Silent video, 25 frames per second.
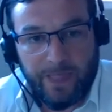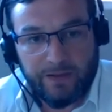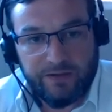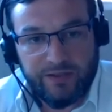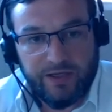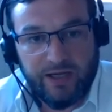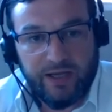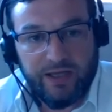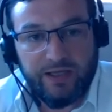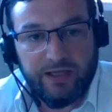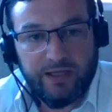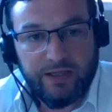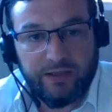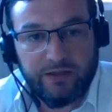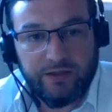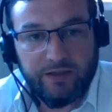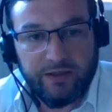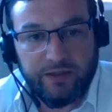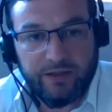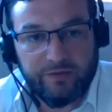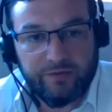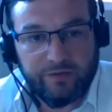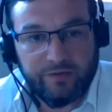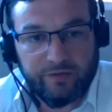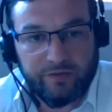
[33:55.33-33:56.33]
taking
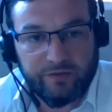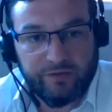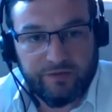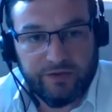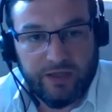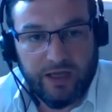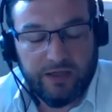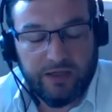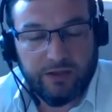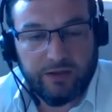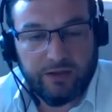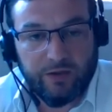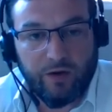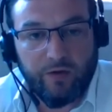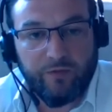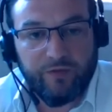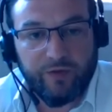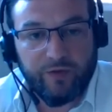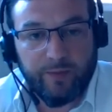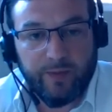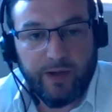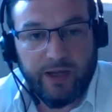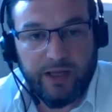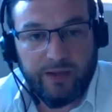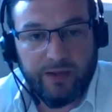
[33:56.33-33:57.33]
the sort of standard
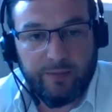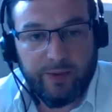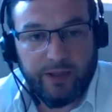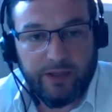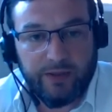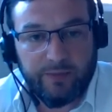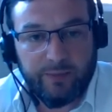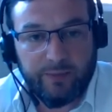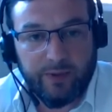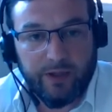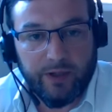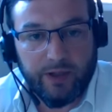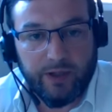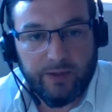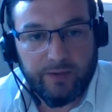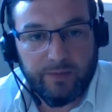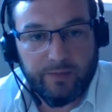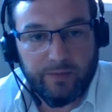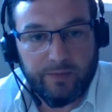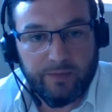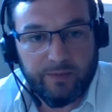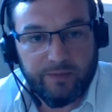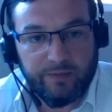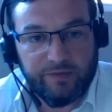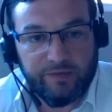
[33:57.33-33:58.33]
offer maybe, but
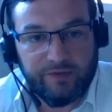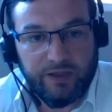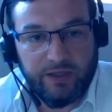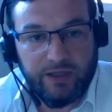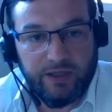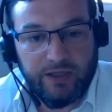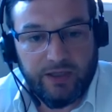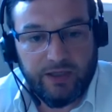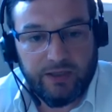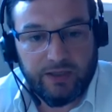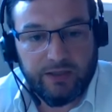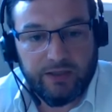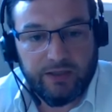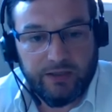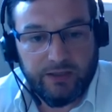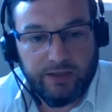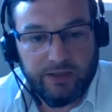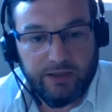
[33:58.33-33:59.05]
seeing